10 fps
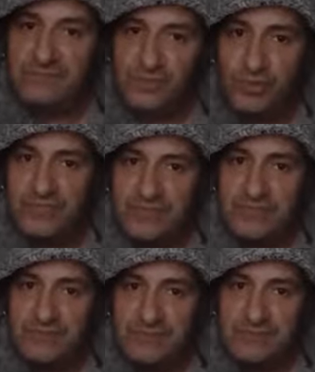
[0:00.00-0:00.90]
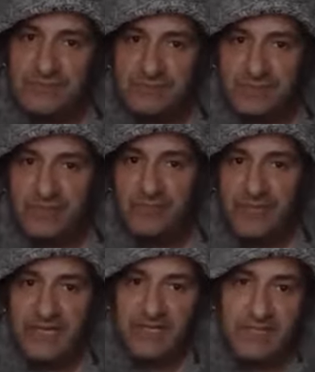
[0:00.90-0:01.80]
choice on the on the
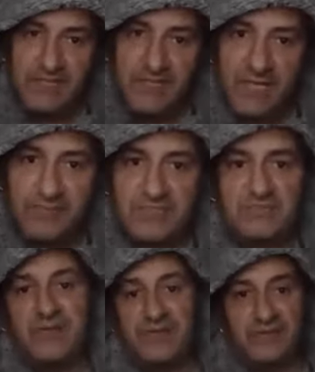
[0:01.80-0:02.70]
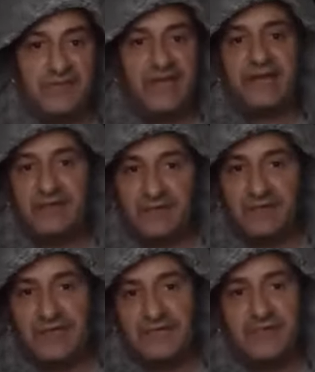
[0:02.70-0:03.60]
betting. I put some money on that and I,
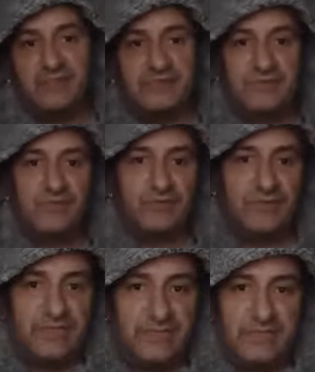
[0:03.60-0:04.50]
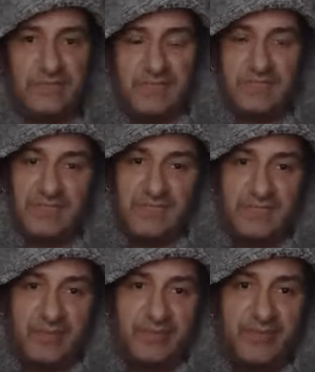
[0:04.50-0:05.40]
I end up with a few quid.
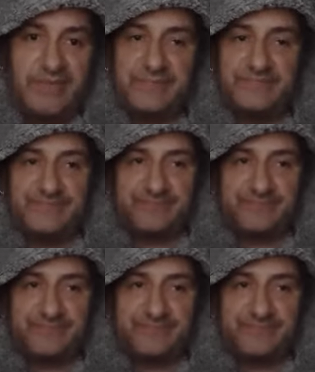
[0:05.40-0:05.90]
But,